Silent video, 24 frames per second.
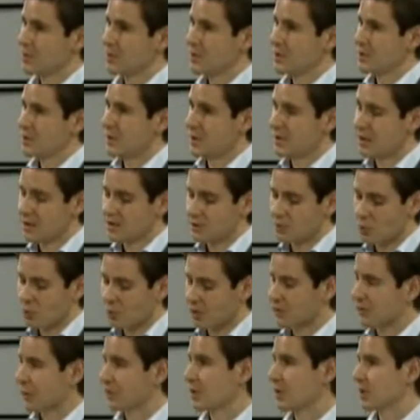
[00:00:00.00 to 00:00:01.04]
And what
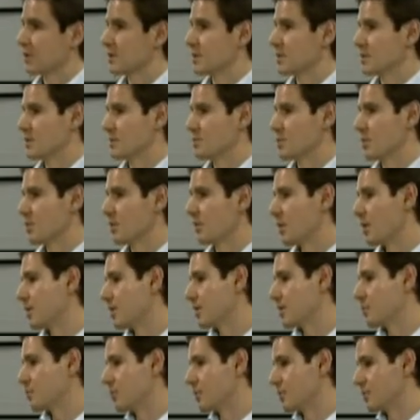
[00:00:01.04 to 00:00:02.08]
if the client doesn't pay
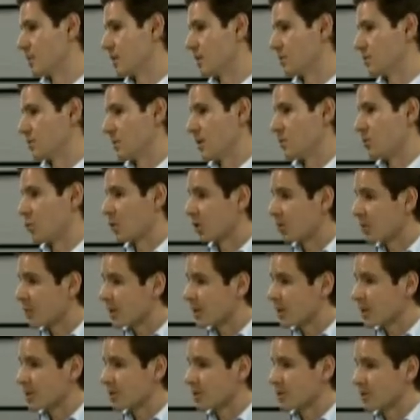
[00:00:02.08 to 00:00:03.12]
rent and moves out? Then what am I
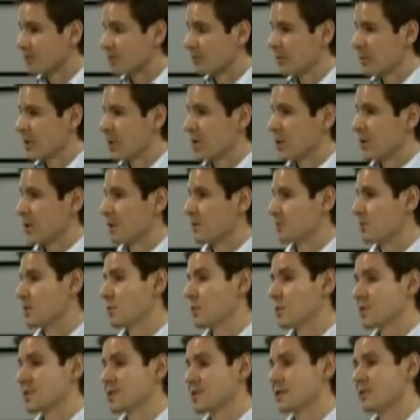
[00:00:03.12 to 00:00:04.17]
going to do? If
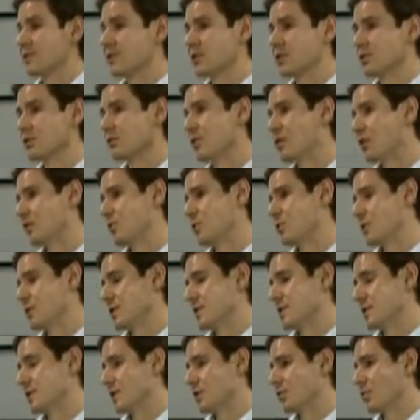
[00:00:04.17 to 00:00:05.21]
someone's giving you
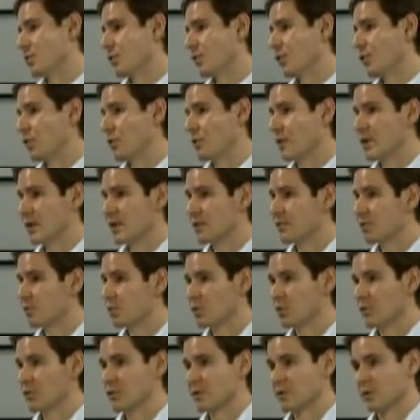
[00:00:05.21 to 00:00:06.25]
5% down before they even
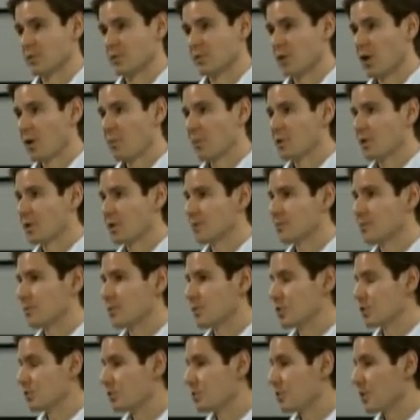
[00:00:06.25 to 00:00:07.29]
move into the property,
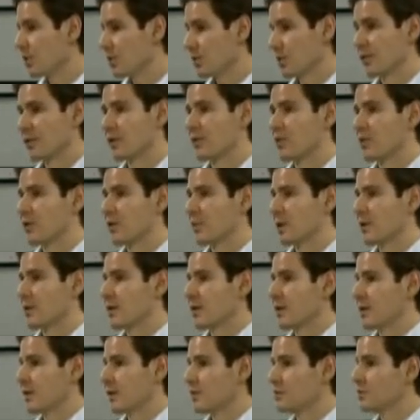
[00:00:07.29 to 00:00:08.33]
you know that they want to buy
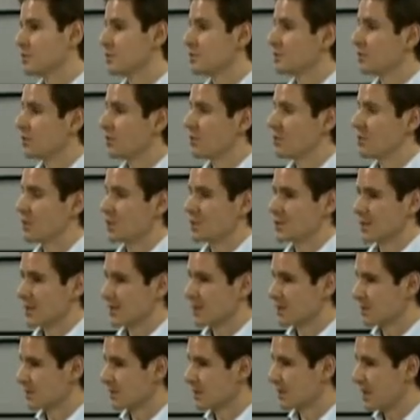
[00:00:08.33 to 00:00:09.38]
that house. You know they're going to
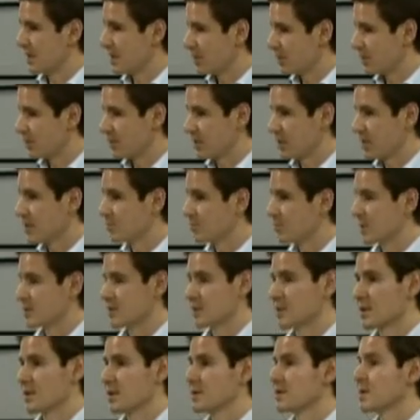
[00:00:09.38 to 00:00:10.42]
take good care of it because
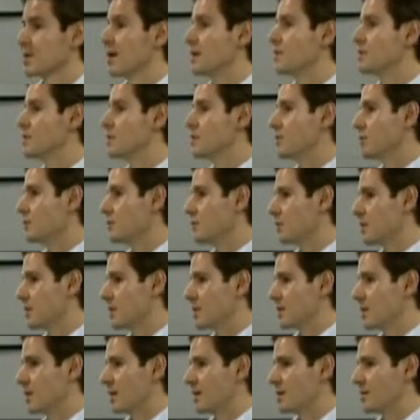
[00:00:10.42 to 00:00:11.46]
they intend to own it
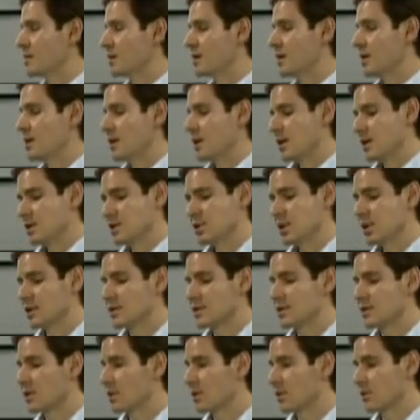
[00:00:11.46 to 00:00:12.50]
at the end. And
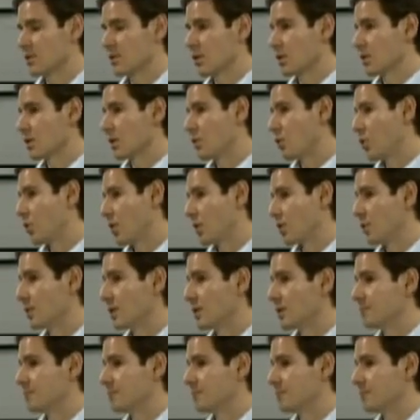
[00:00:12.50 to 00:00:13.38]
chances are they're not going to walk away.